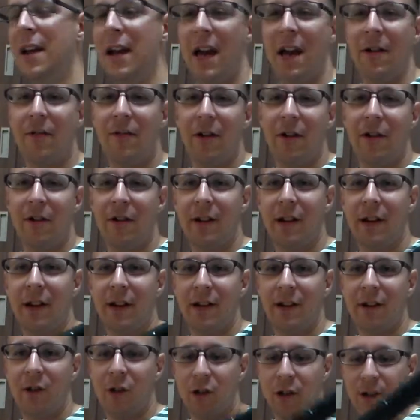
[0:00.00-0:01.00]
Every other
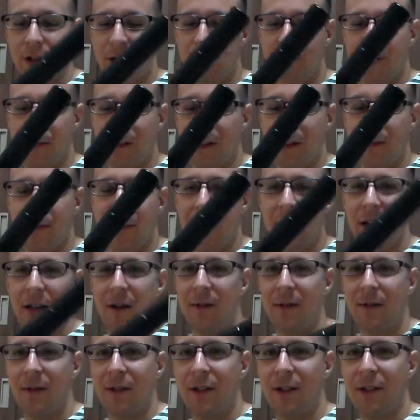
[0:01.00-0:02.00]
gun's just going to
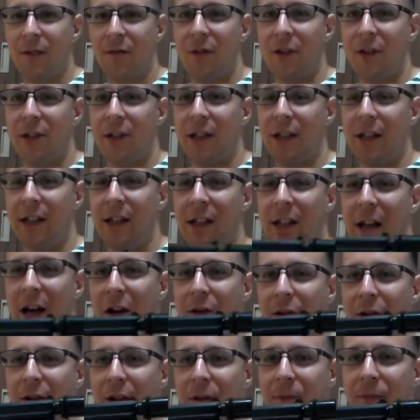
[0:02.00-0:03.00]
be sufficiently
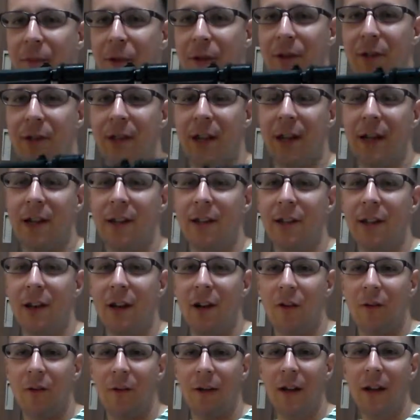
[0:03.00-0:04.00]
louder per se.
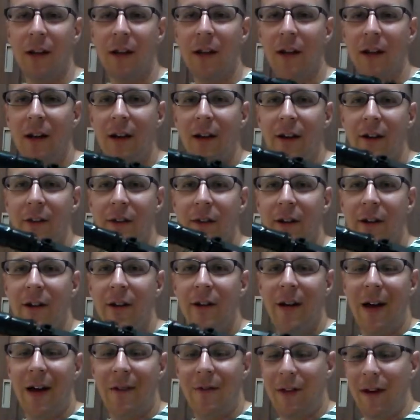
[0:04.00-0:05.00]
So, there
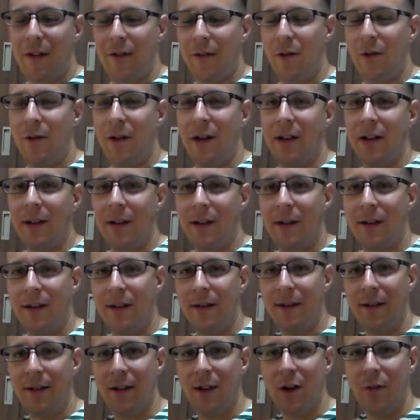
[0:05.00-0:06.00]
you have it everyone.
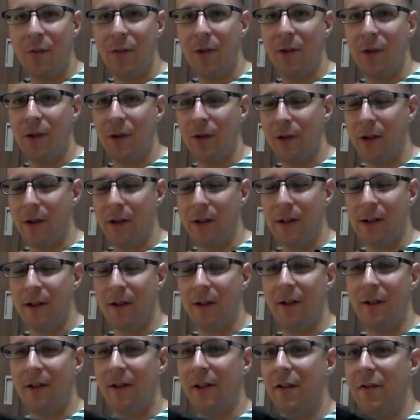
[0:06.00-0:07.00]
Hope you enjoyed this
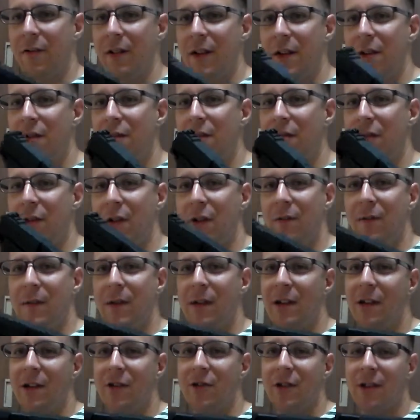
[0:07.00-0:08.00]
little review. If you've
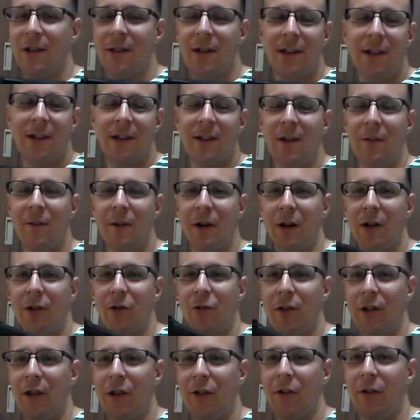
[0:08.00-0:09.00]
been interested in a Mark
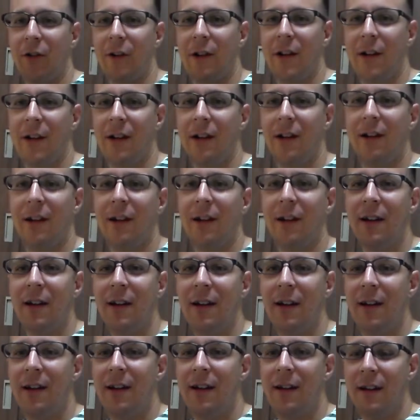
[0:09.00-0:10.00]
23,
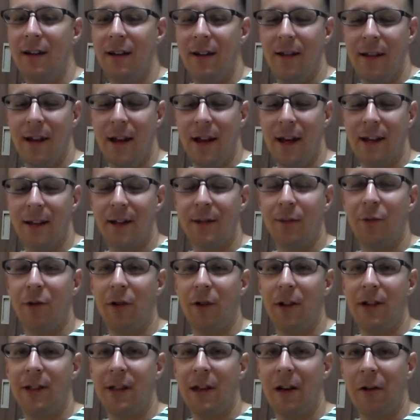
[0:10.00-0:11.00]
that's
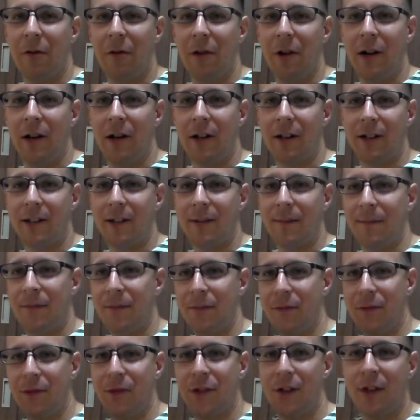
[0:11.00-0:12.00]
more or less how it works.
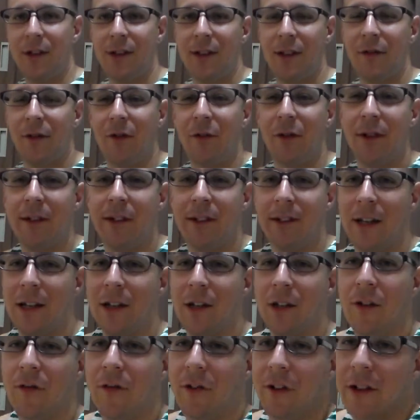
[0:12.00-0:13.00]
Cheers, everyone. Stay
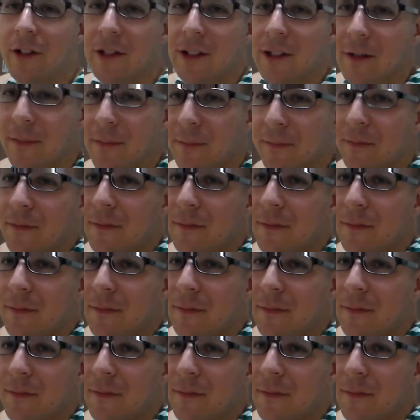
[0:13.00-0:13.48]
chivalrous.